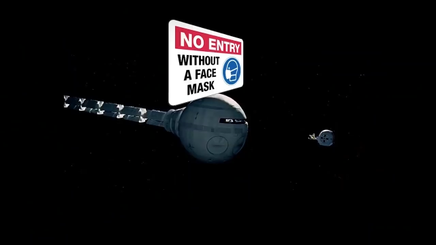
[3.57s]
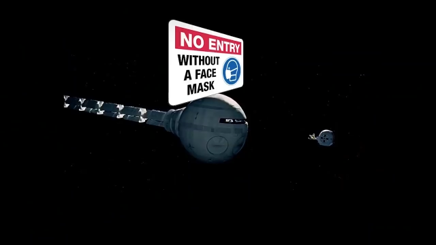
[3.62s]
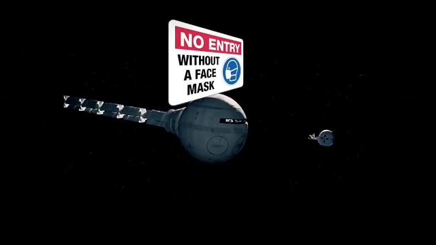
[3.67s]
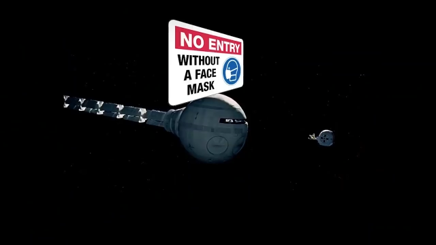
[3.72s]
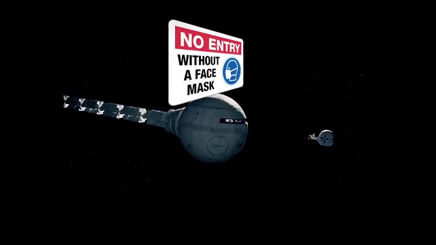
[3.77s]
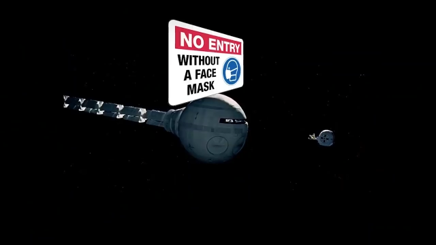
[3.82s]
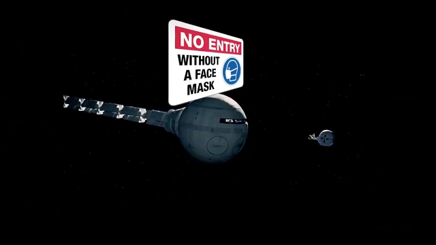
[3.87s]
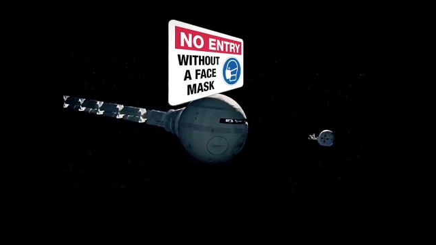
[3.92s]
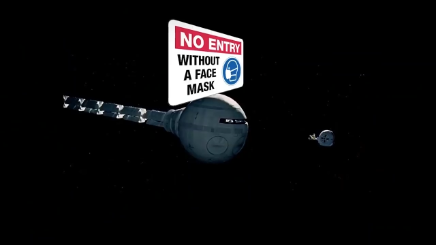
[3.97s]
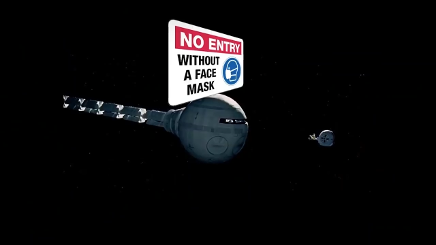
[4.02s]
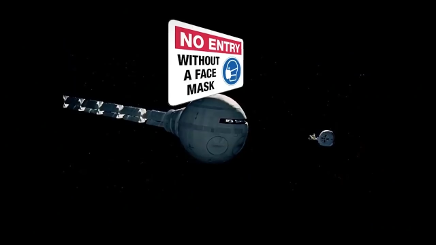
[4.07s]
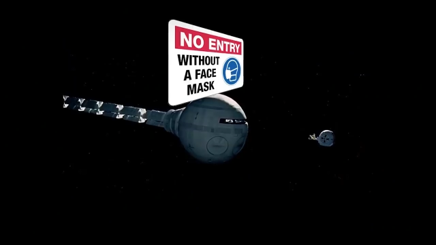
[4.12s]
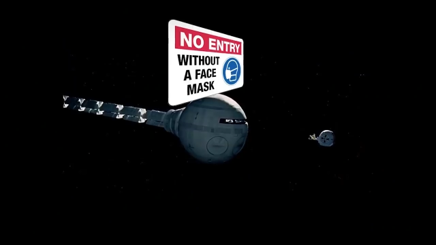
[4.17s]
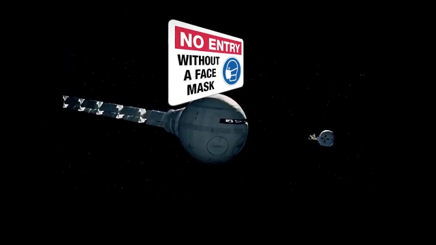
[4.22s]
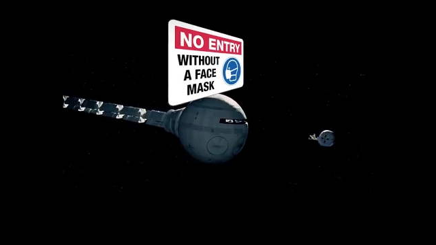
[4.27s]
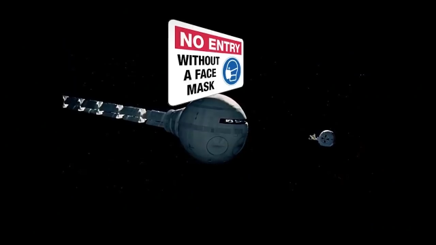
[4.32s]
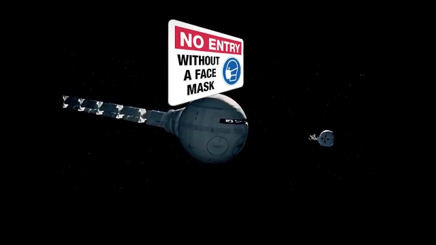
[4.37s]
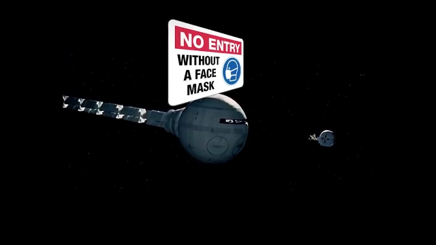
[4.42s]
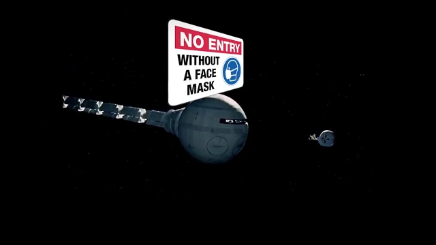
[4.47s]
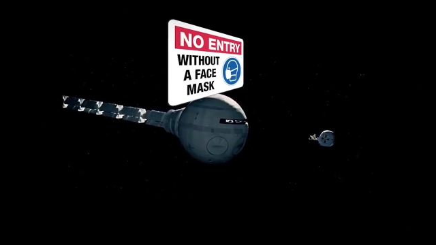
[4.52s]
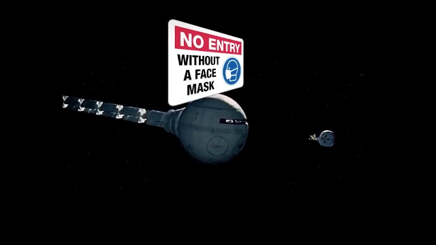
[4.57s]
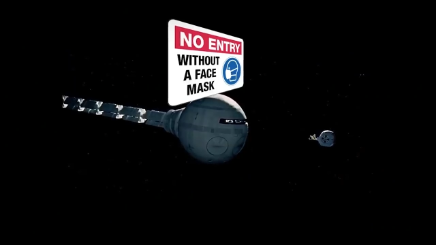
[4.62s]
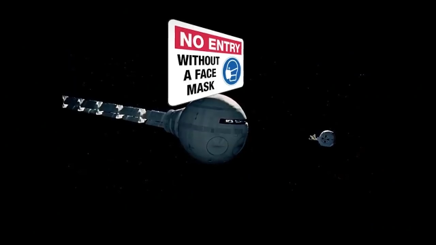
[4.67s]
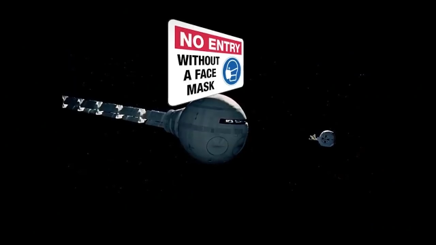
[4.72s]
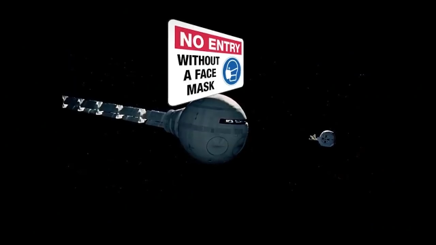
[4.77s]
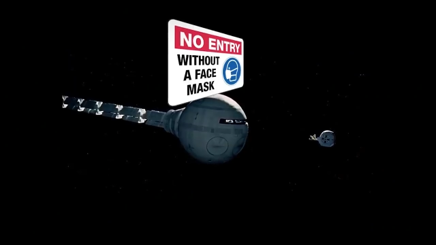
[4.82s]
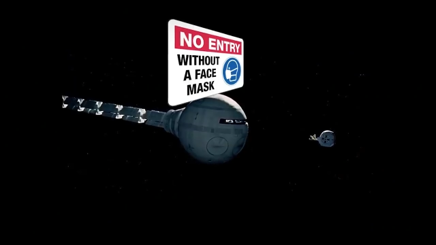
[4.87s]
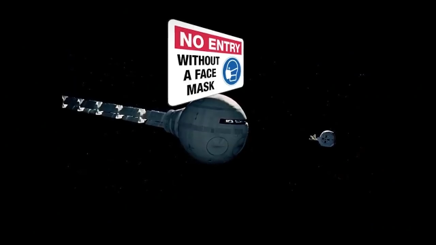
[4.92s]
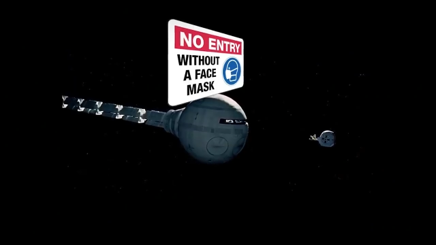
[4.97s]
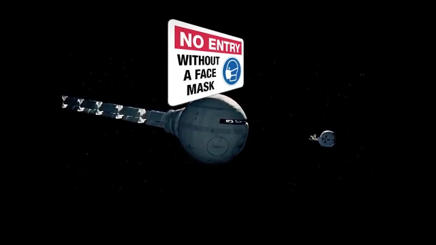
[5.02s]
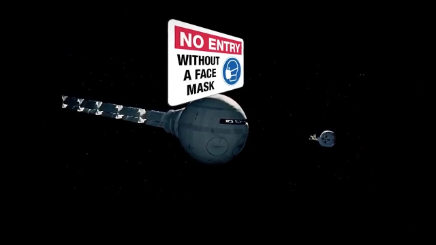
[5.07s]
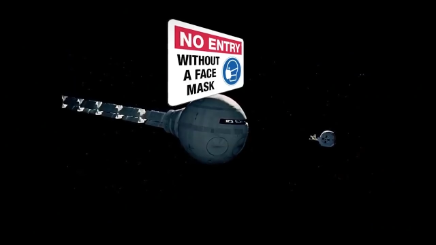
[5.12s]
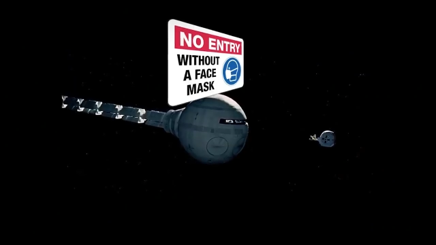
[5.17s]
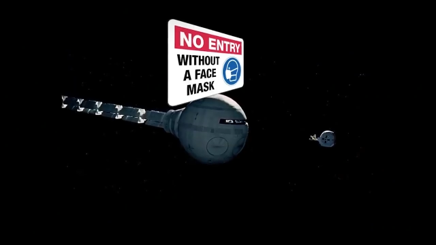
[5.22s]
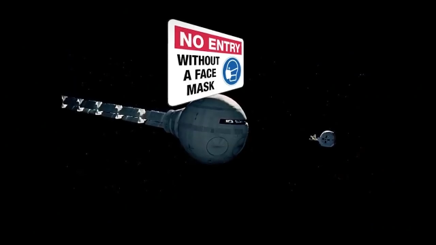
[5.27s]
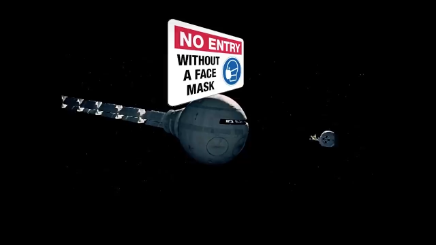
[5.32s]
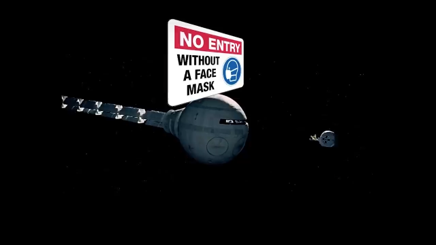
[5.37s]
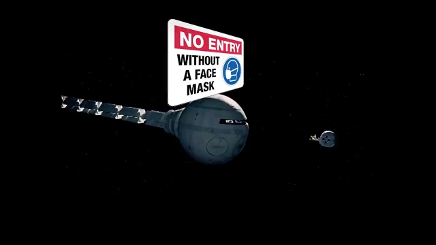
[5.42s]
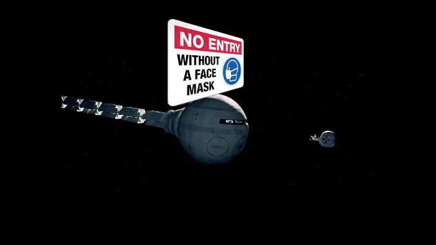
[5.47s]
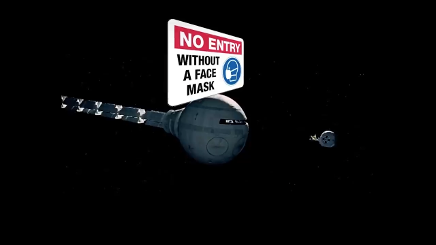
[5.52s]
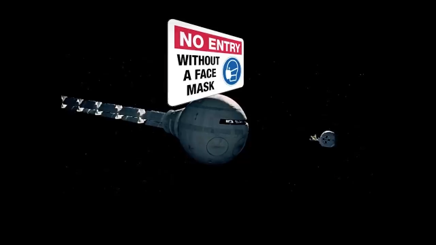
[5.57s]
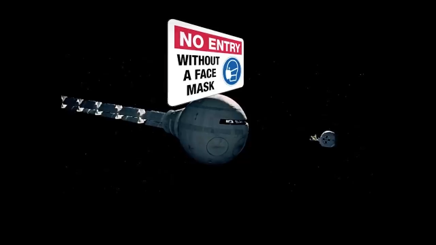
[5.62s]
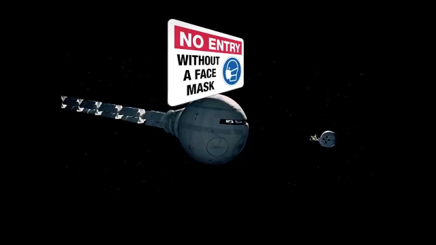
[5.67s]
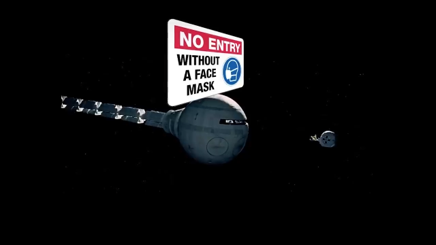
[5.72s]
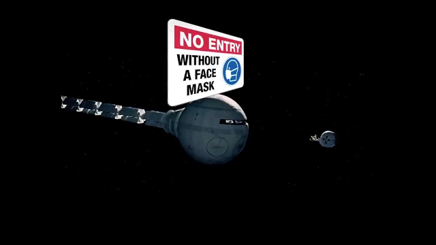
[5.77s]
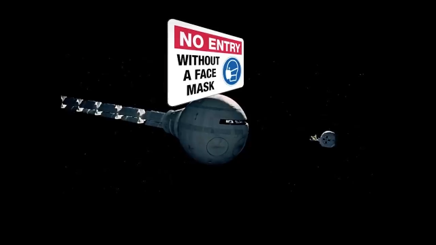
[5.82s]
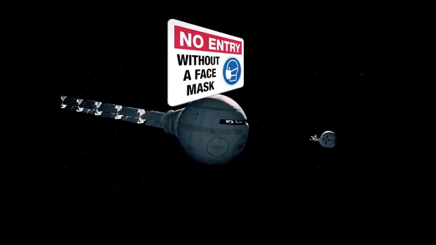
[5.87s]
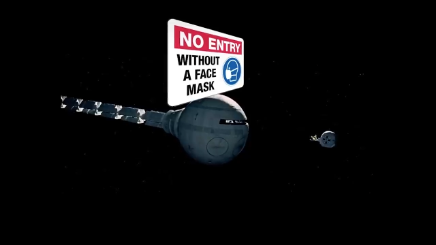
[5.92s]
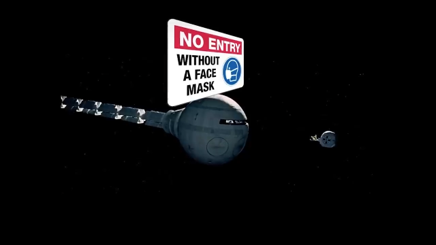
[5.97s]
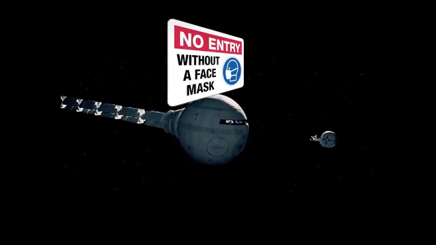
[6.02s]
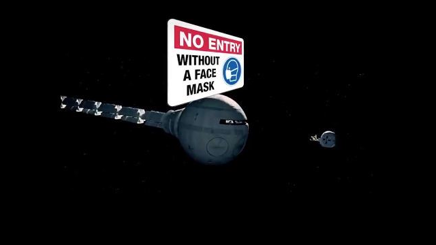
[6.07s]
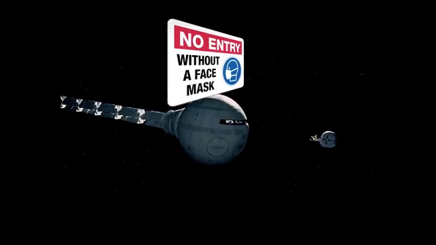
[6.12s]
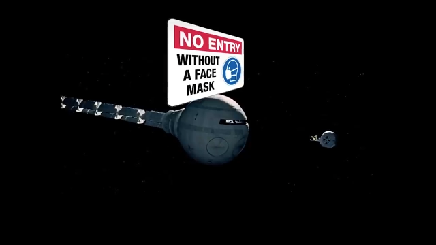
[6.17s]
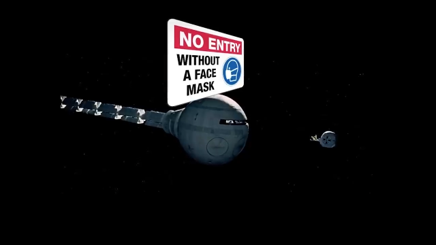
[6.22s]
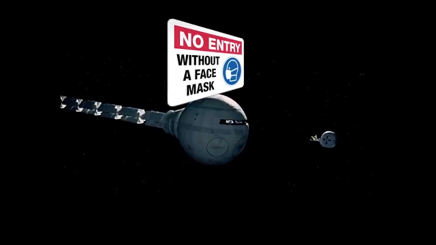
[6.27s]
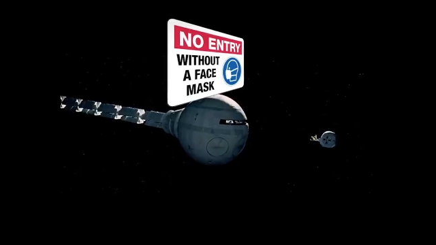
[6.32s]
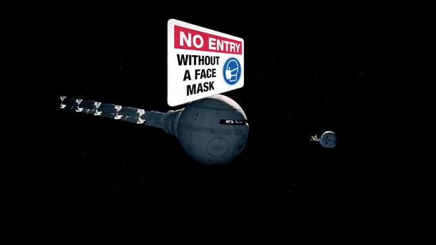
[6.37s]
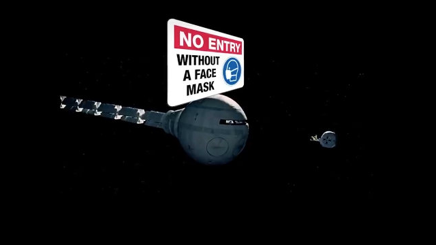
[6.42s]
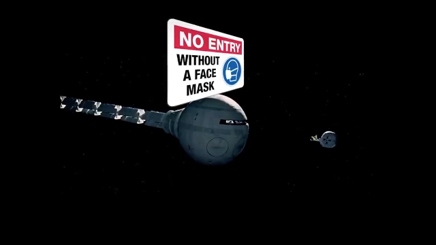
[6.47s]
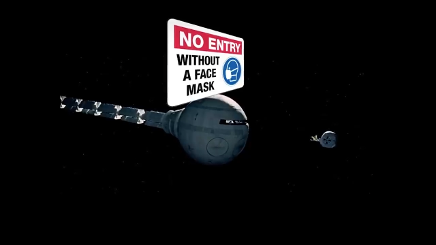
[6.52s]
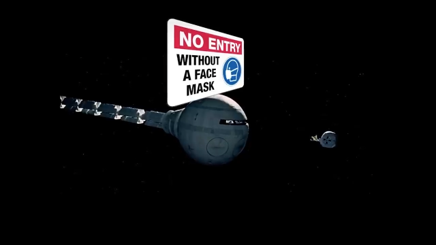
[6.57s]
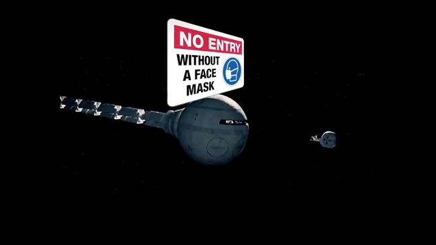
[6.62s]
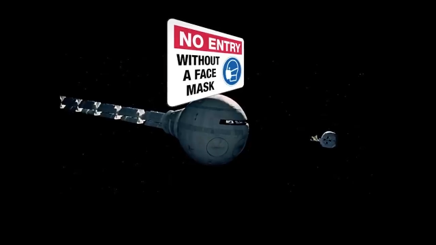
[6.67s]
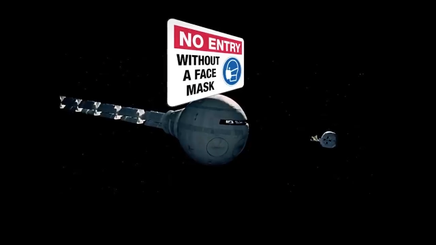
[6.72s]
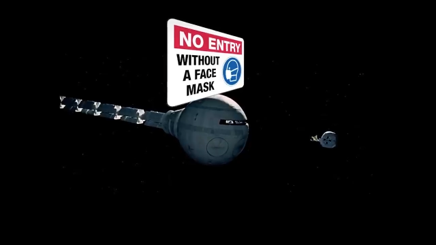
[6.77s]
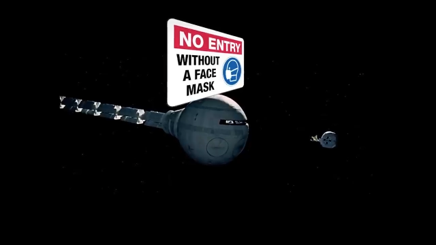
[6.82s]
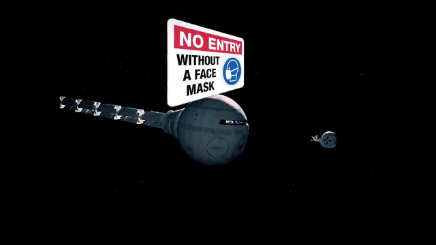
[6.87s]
(no one is talking)